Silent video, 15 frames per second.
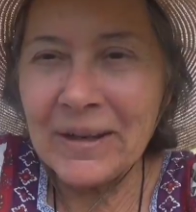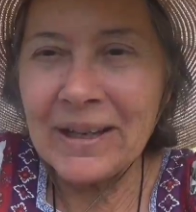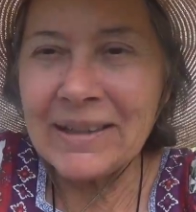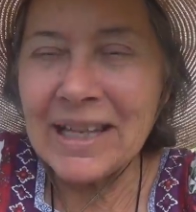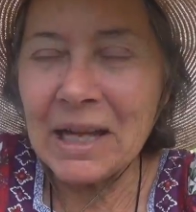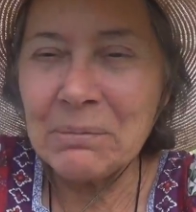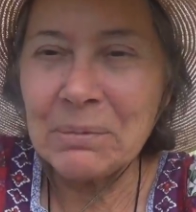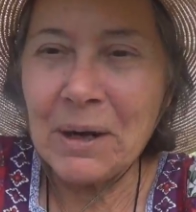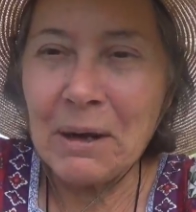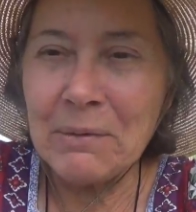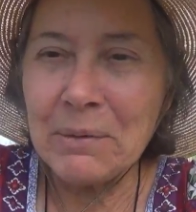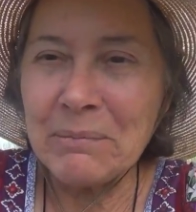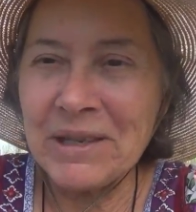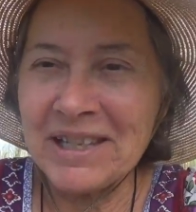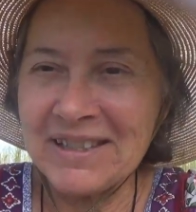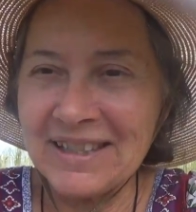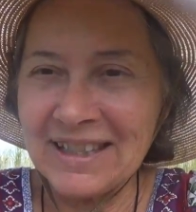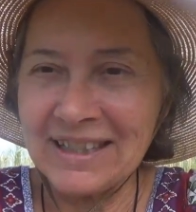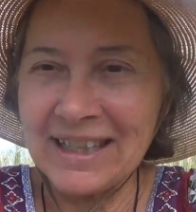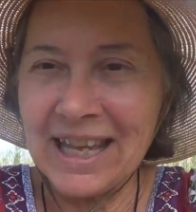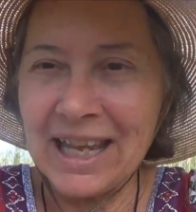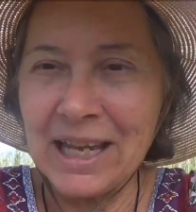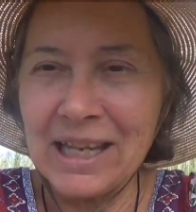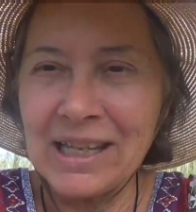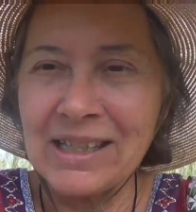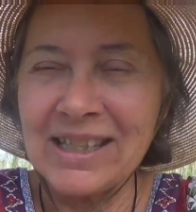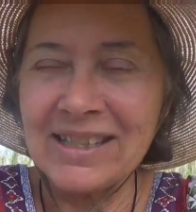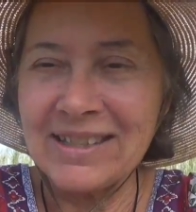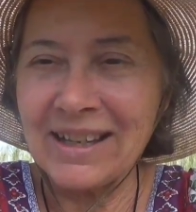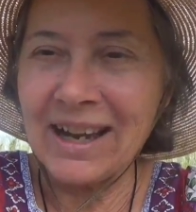and that problem is that they
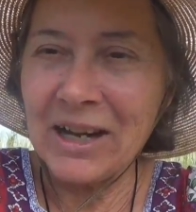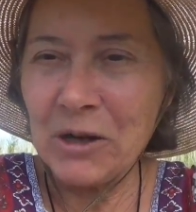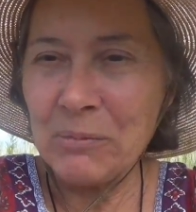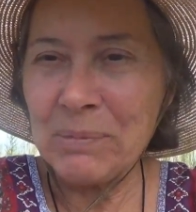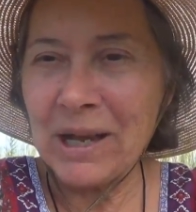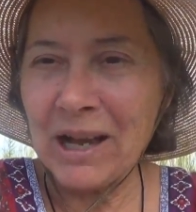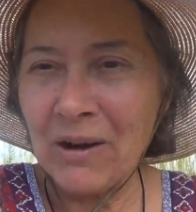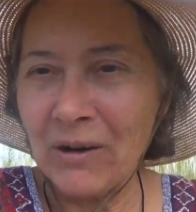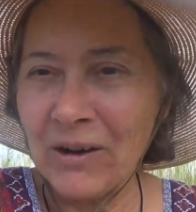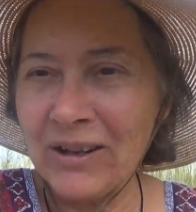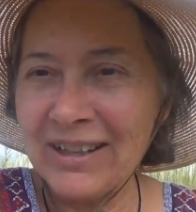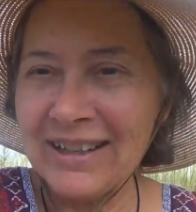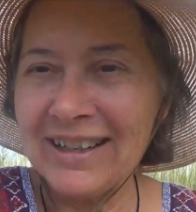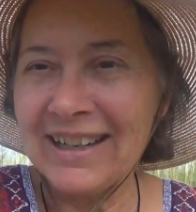desire power,